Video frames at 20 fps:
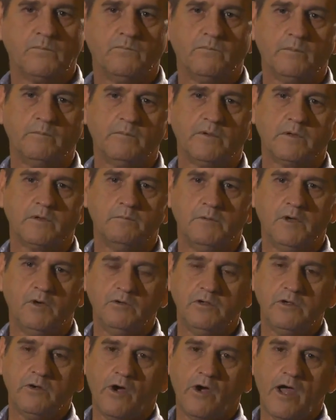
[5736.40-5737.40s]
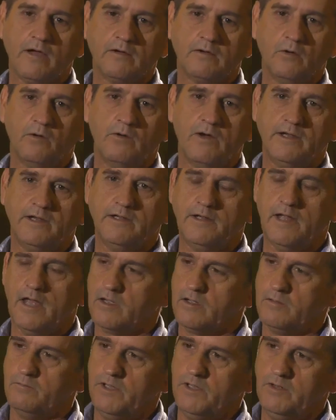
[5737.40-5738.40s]
from the community, or I can go out in
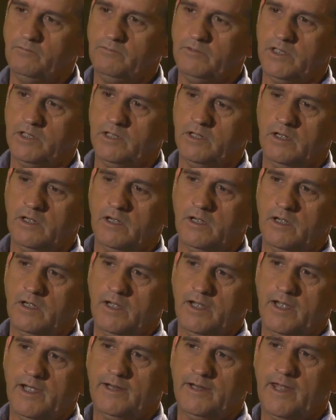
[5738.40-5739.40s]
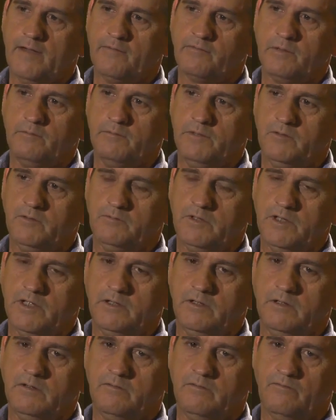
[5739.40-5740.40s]
that community and have
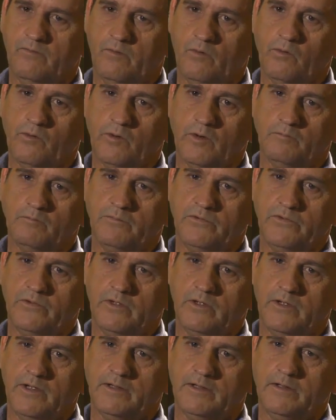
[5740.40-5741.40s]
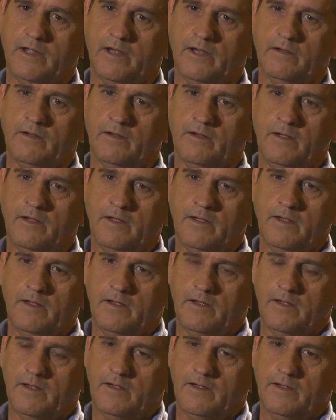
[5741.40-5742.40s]
community forums. And
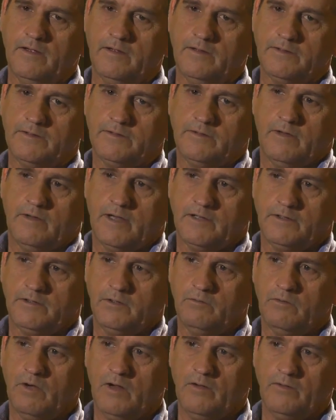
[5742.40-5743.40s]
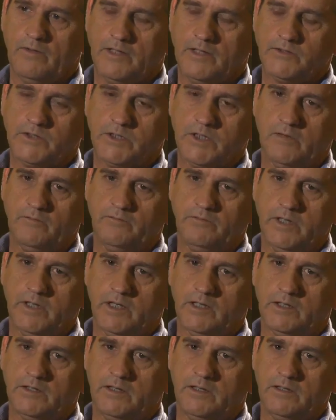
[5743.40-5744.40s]
so I can do all that stuff
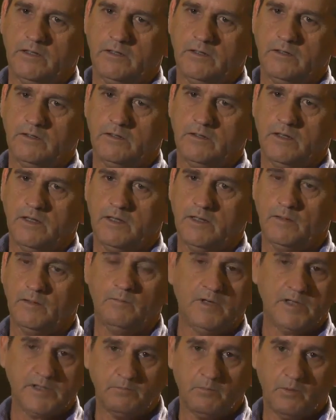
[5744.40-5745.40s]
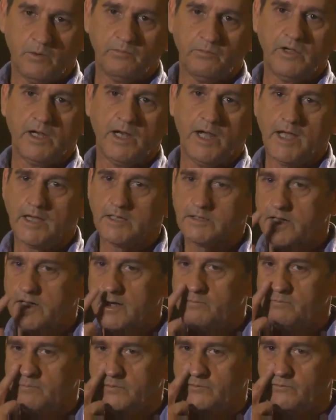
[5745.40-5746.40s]
yet. In a much more relaxed
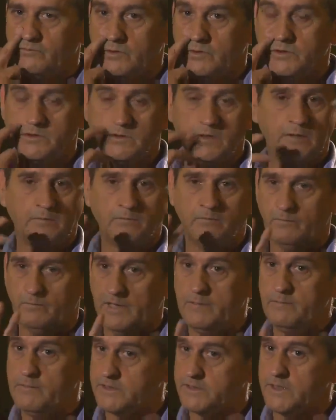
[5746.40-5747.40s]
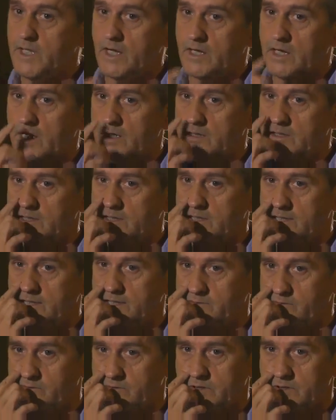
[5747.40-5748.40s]
atmosphere. It's not, believe me, it's not gotten any
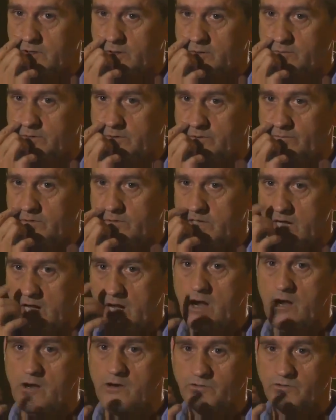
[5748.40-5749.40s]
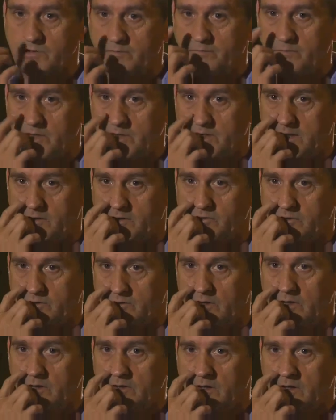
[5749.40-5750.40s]
easier in terms of the hours you put
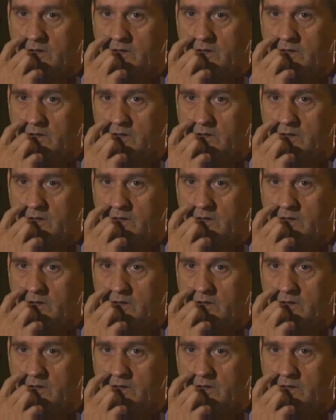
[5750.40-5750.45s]
into it.